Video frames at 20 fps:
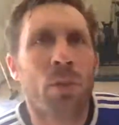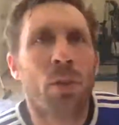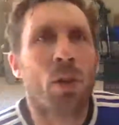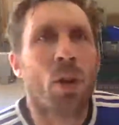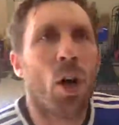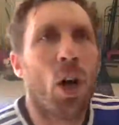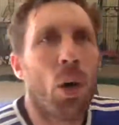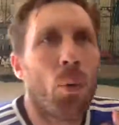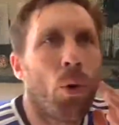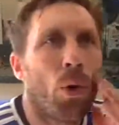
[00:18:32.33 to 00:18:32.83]

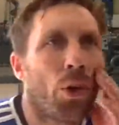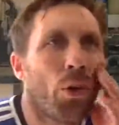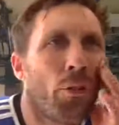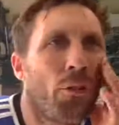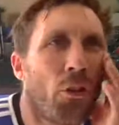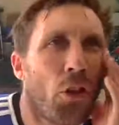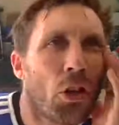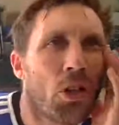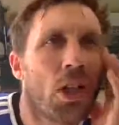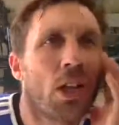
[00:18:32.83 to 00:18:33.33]
I want your
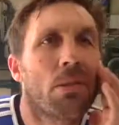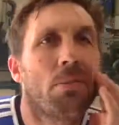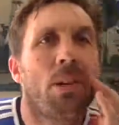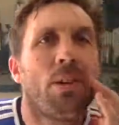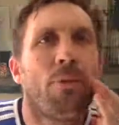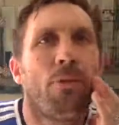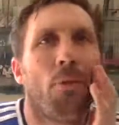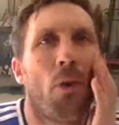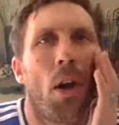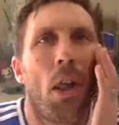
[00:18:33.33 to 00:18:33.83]
first touch to be in
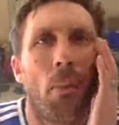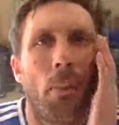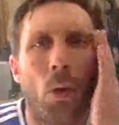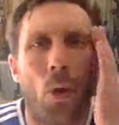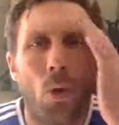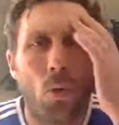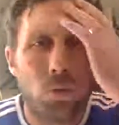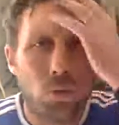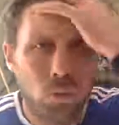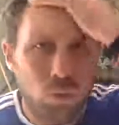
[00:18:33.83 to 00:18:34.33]
front of the
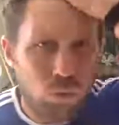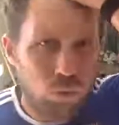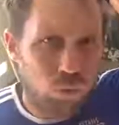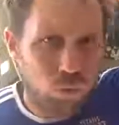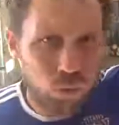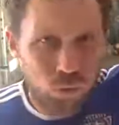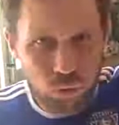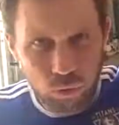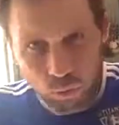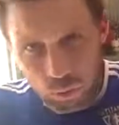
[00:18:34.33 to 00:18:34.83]
ball.
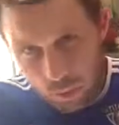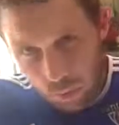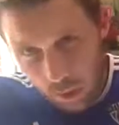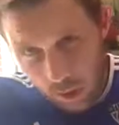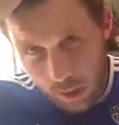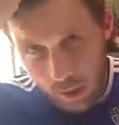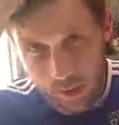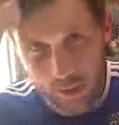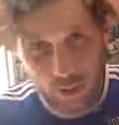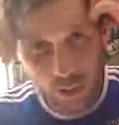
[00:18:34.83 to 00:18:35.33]

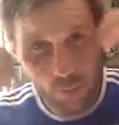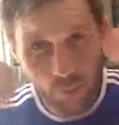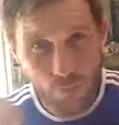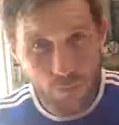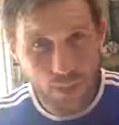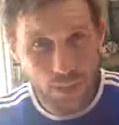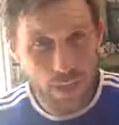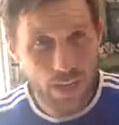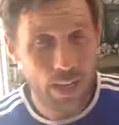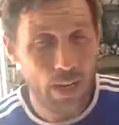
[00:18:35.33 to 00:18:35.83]

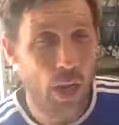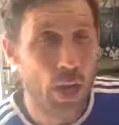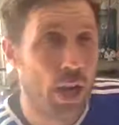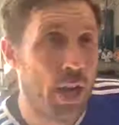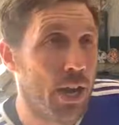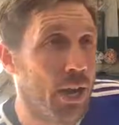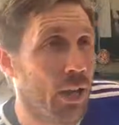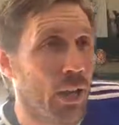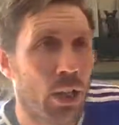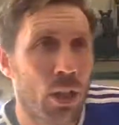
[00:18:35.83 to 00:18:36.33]
Something that
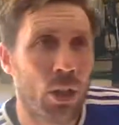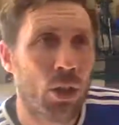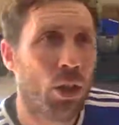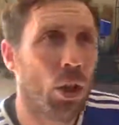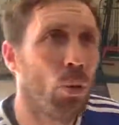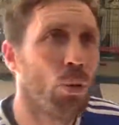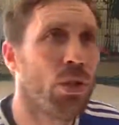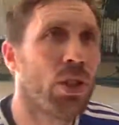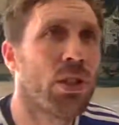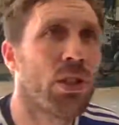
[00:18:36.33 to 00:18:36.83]

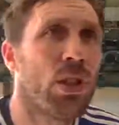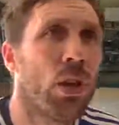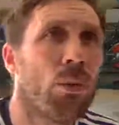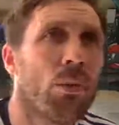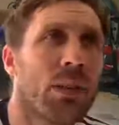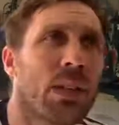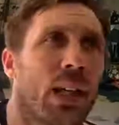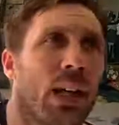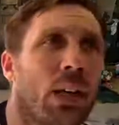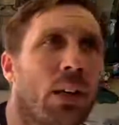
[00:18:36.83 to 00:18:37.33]
coaches
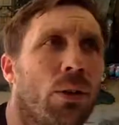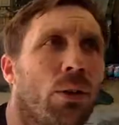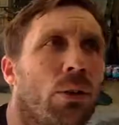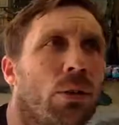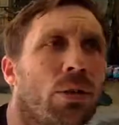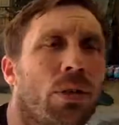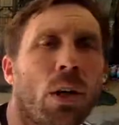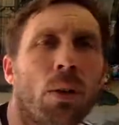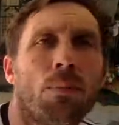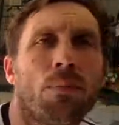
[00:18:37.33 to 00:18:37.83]
don't tell you.
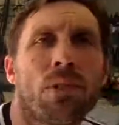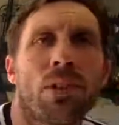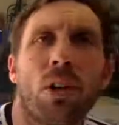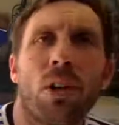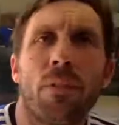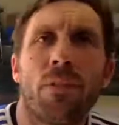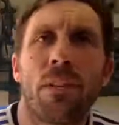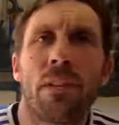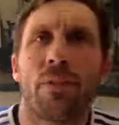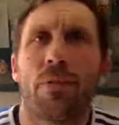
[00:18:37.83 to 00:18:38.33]
So I'm sorry
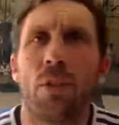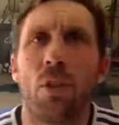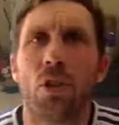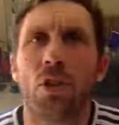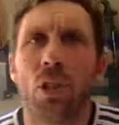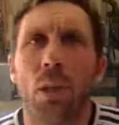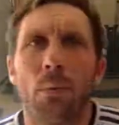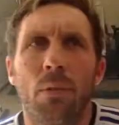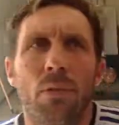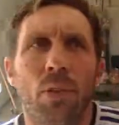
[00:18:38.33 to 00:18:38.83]
if this is the first
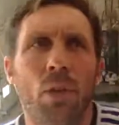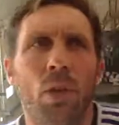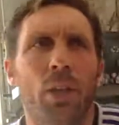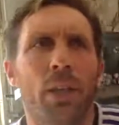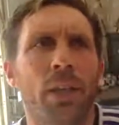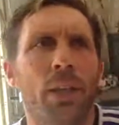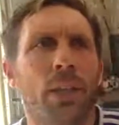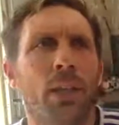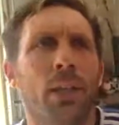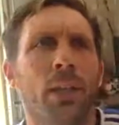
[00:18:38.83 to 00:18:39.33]
time you've heard
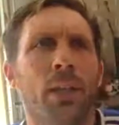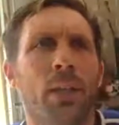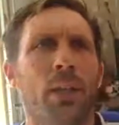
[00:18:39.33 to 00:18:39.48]
it.